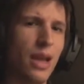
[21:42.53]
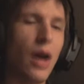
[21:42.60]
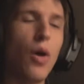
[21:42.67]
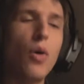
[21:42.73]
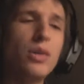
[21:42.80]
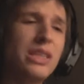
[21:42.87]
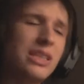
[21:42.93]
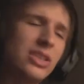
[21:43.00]
I
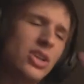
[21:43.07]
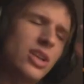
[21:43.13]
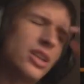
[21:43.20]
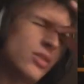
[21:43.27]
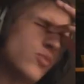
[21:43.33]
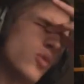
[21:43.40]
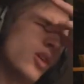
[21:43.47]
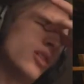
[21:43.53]
only saw
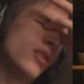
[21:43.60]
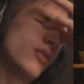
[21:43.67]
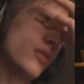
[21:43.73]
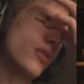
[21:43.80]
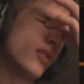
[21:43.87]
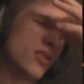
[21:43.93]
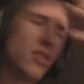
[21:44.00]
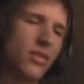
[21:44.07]
that one
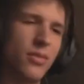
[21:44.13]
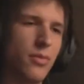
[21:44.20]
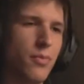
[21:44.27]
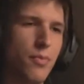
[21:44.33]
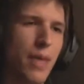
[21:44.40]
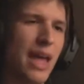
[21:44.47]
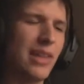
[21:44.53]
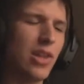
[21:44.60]

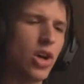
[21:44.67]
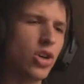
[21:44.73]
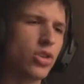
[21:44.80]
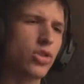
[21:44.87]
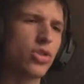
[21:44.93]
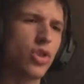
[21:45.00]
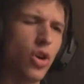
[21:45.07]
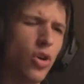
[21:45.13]

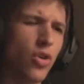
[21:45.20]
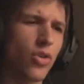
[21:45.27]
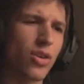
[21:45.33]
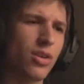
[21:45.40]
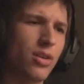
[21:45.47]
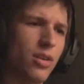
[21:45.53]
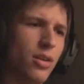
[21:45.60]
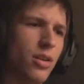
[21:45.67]
padlock door.